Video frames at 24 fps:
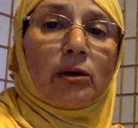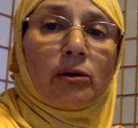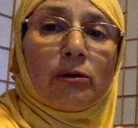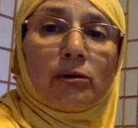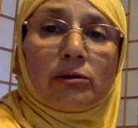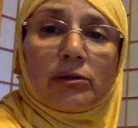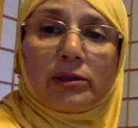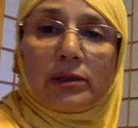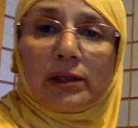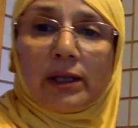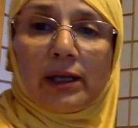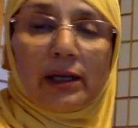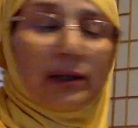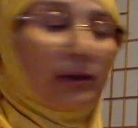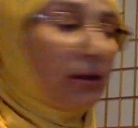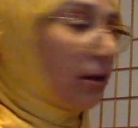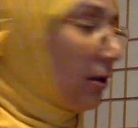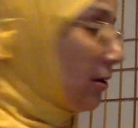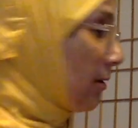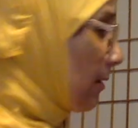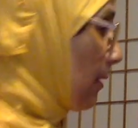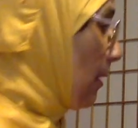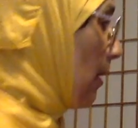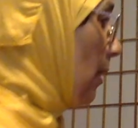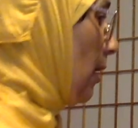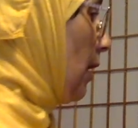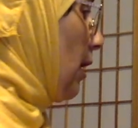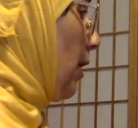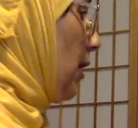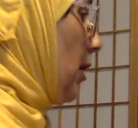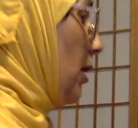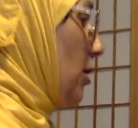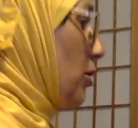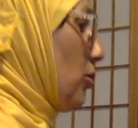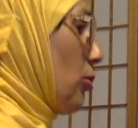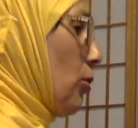Looks like this.
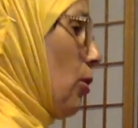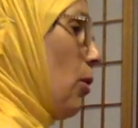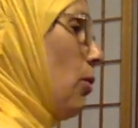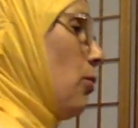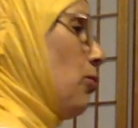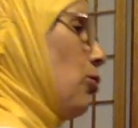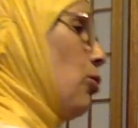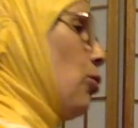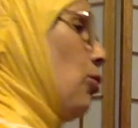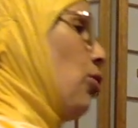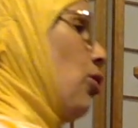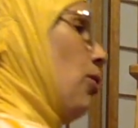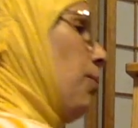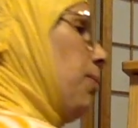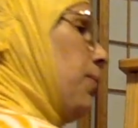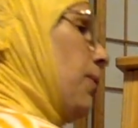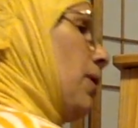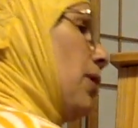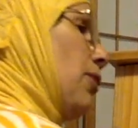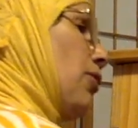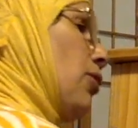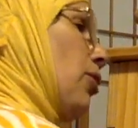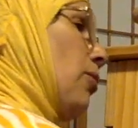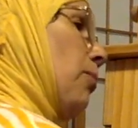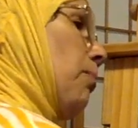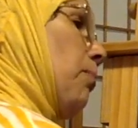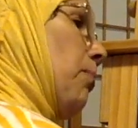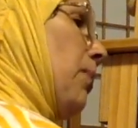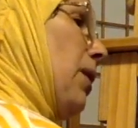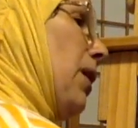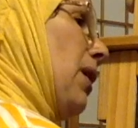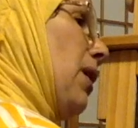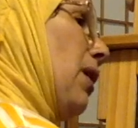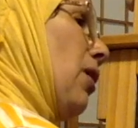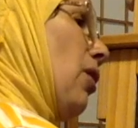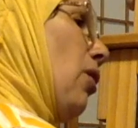Let's go to the
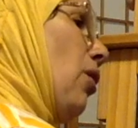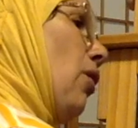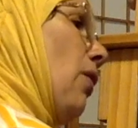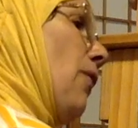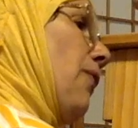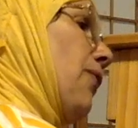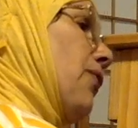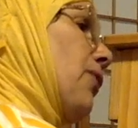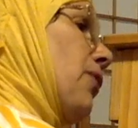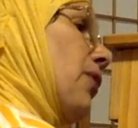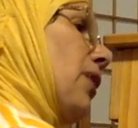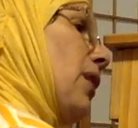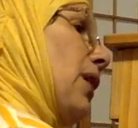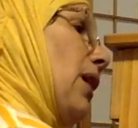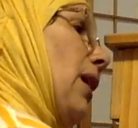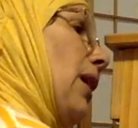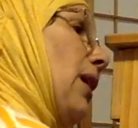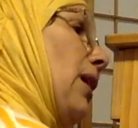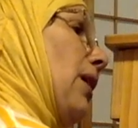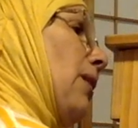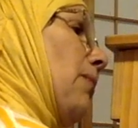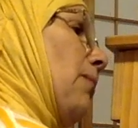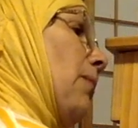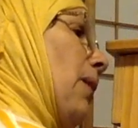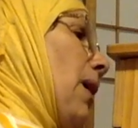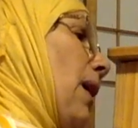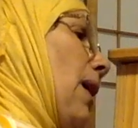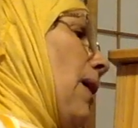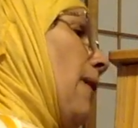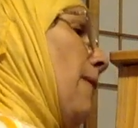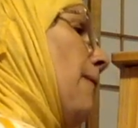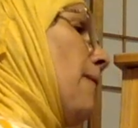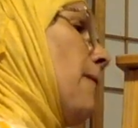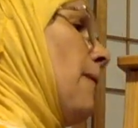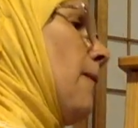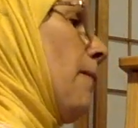middle of the kalima.
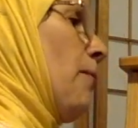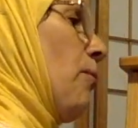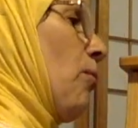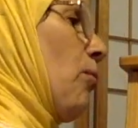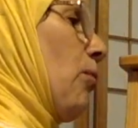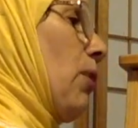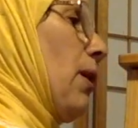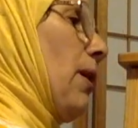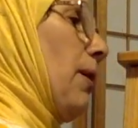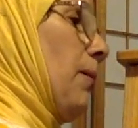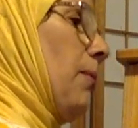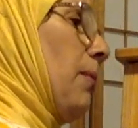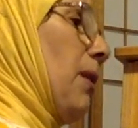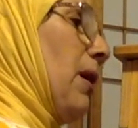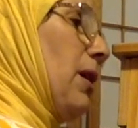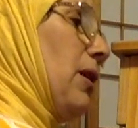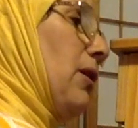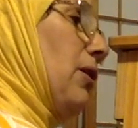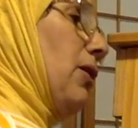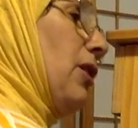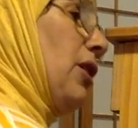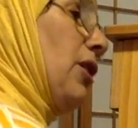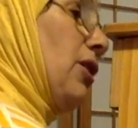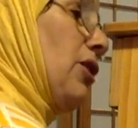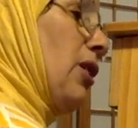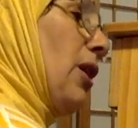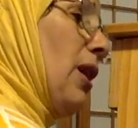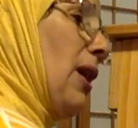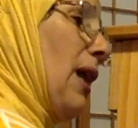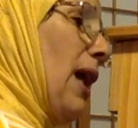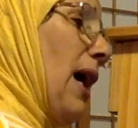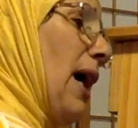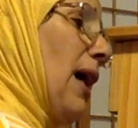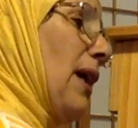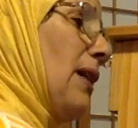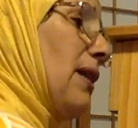I'm gonna make this
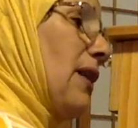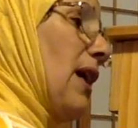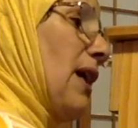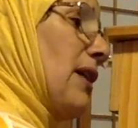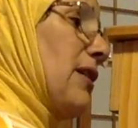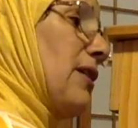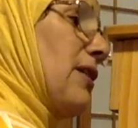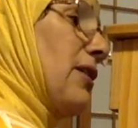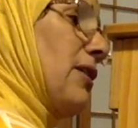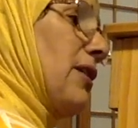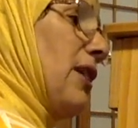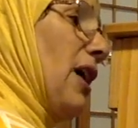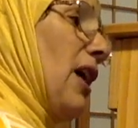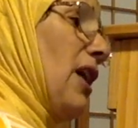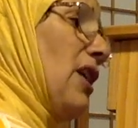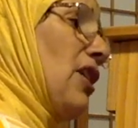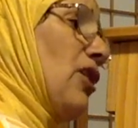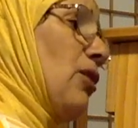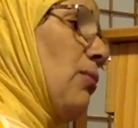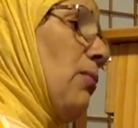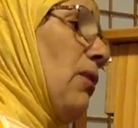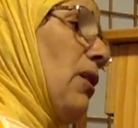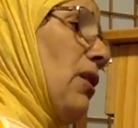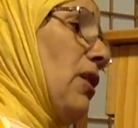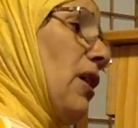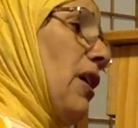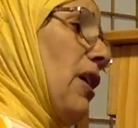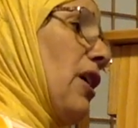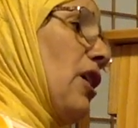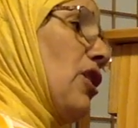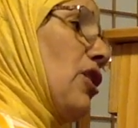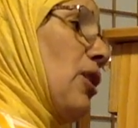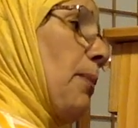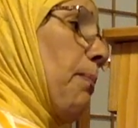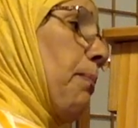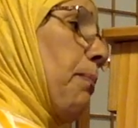line that tells me there
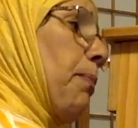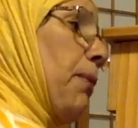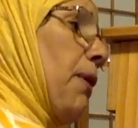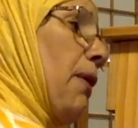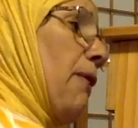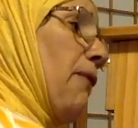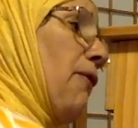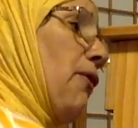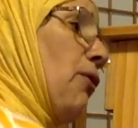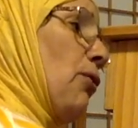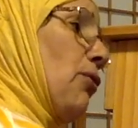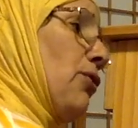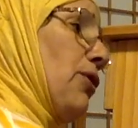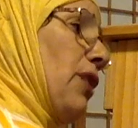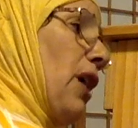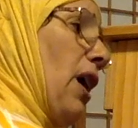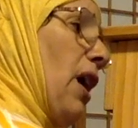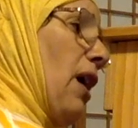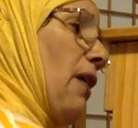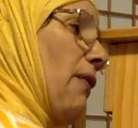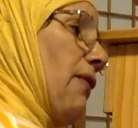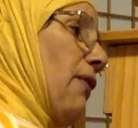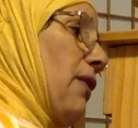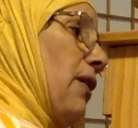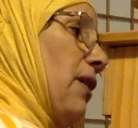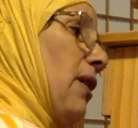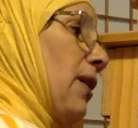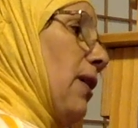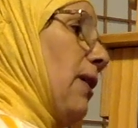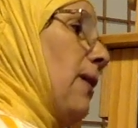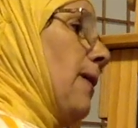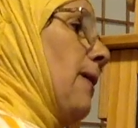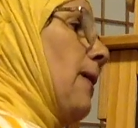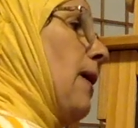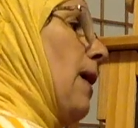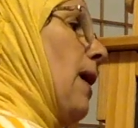is a previous half
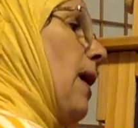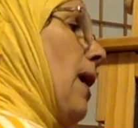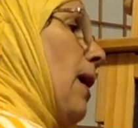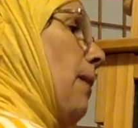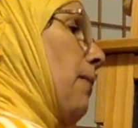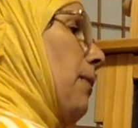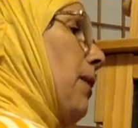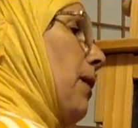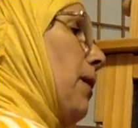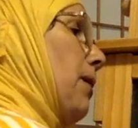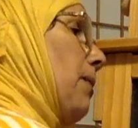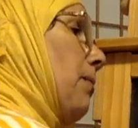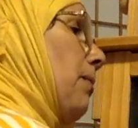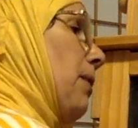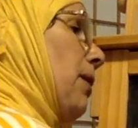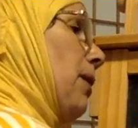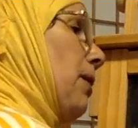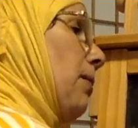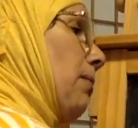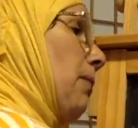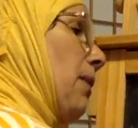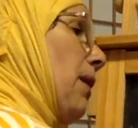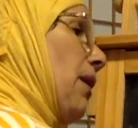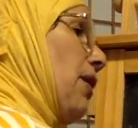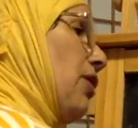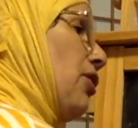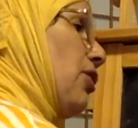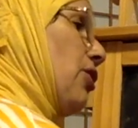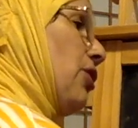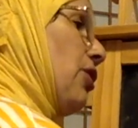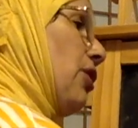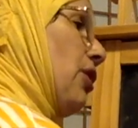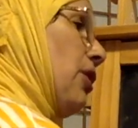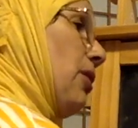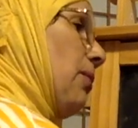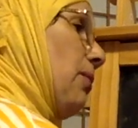here. I'm gonna make my
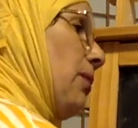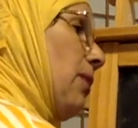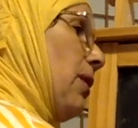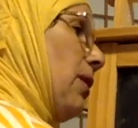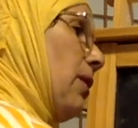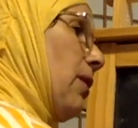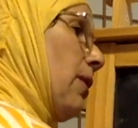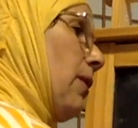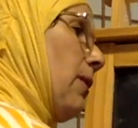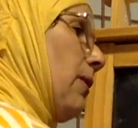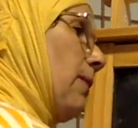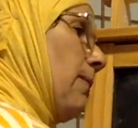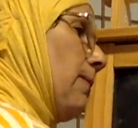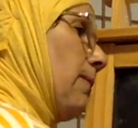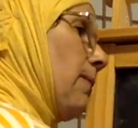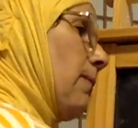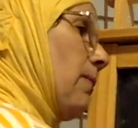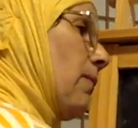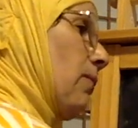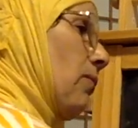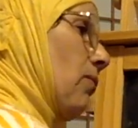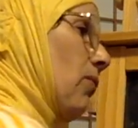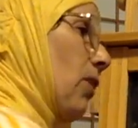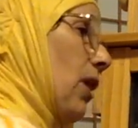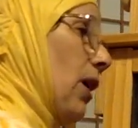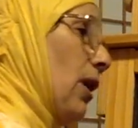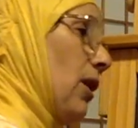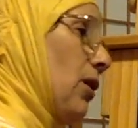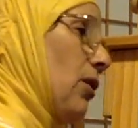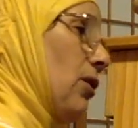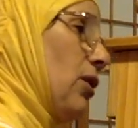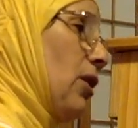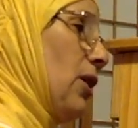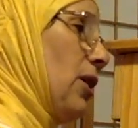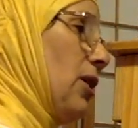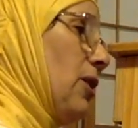jim here like
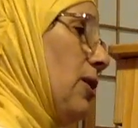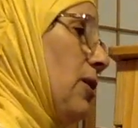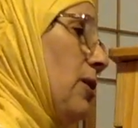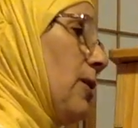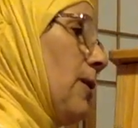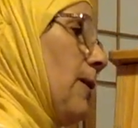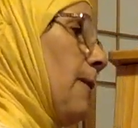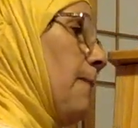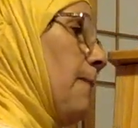this.